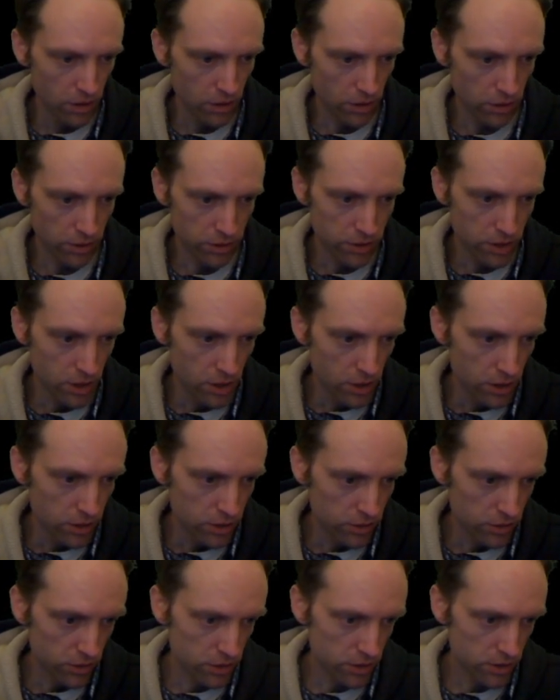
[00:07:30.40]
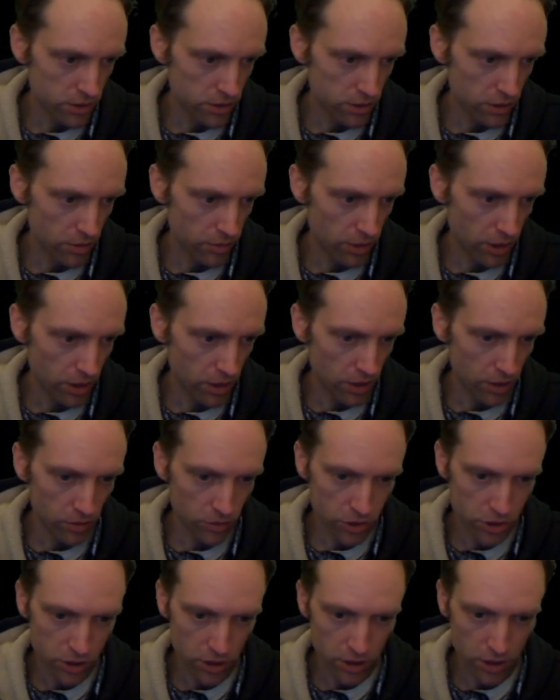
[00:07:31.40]
There it is. So this is the command that
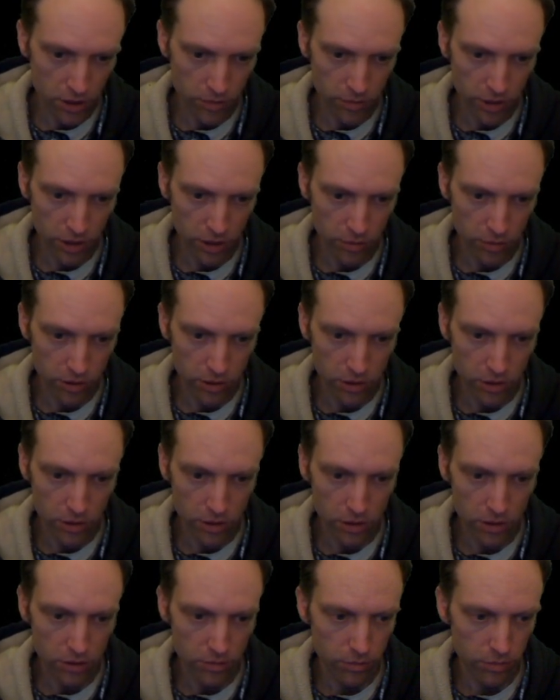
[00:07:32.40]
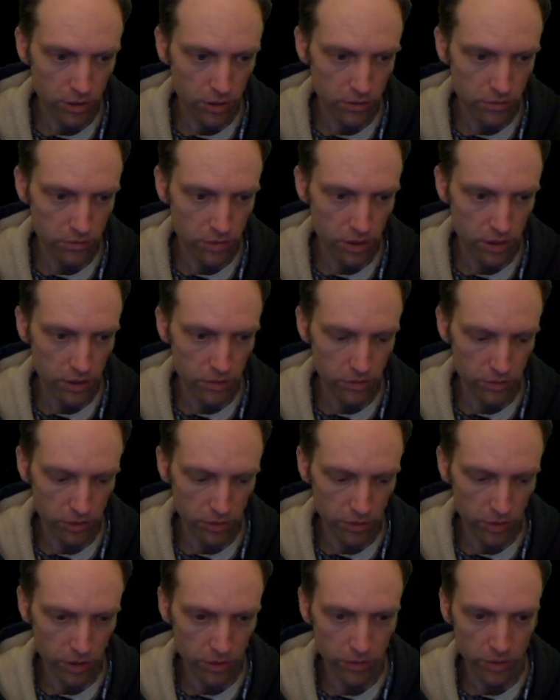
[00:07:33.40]
would shut down my computer, but I don't
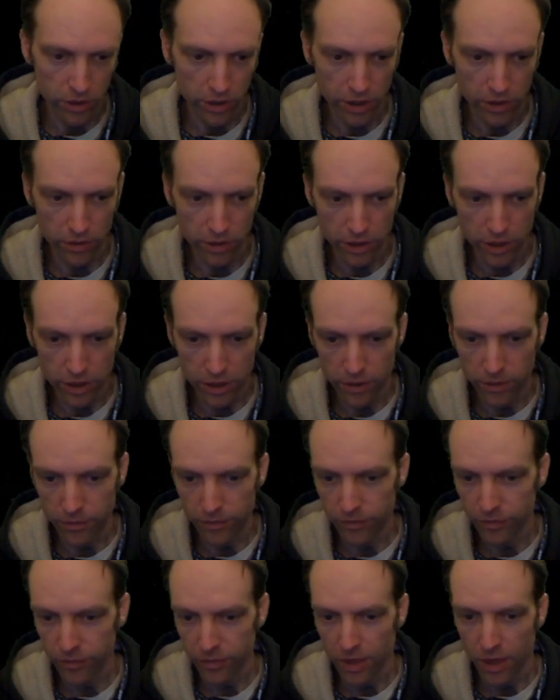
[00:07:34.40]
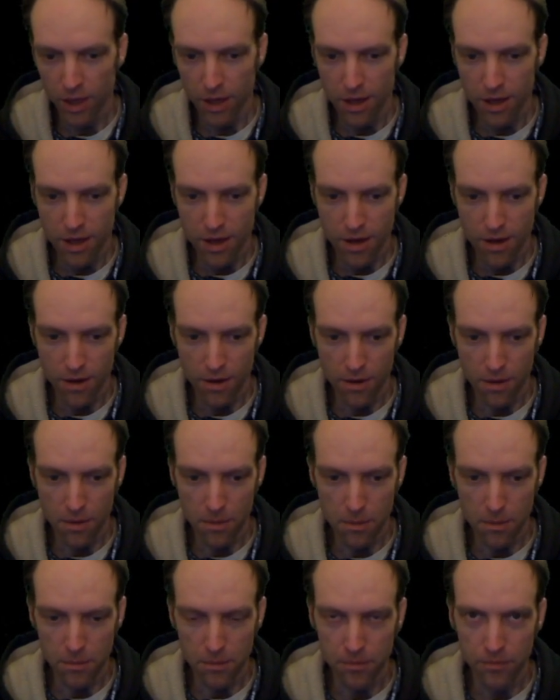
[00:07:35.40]
really want to run that right now.
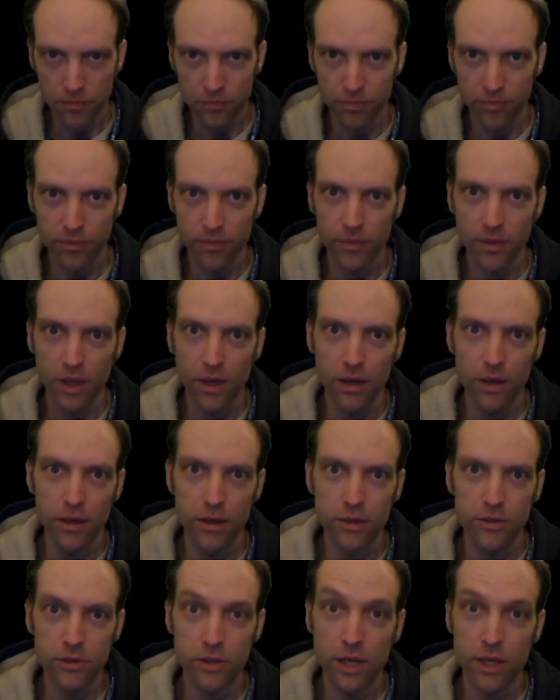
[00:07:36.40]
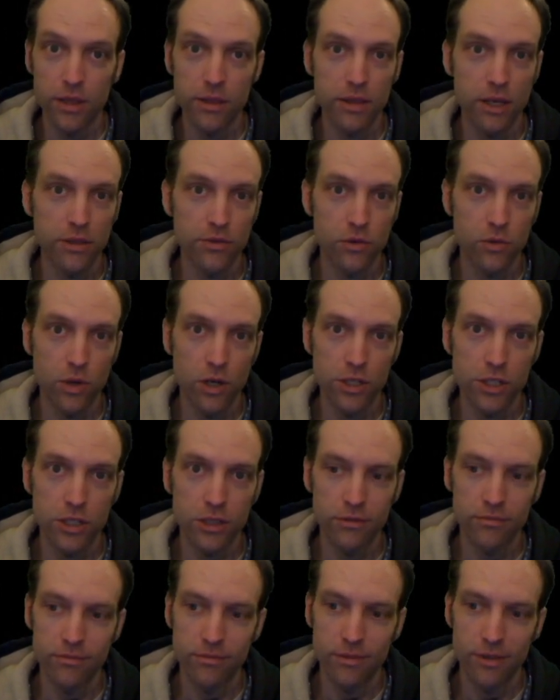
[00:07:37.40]
Um, so yeah, thanks for
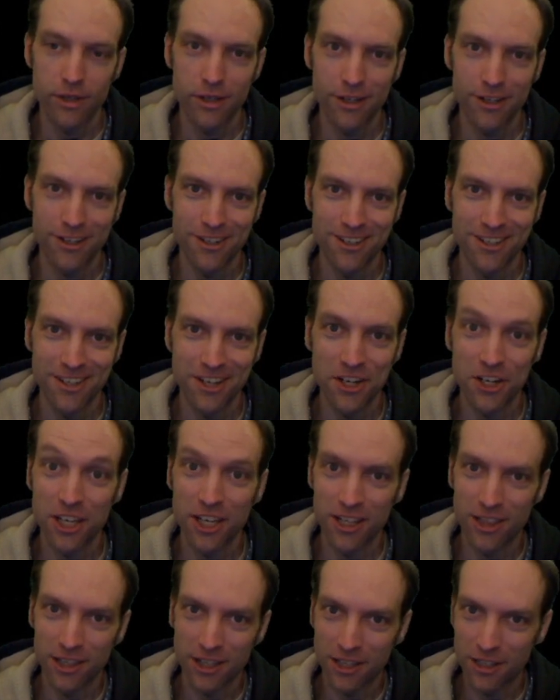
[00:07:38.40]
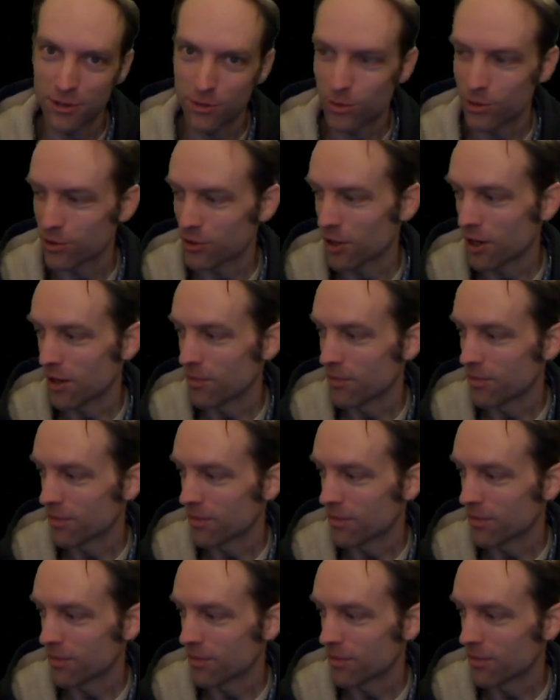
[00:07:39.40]
watching. Uh, again, like, subscribe.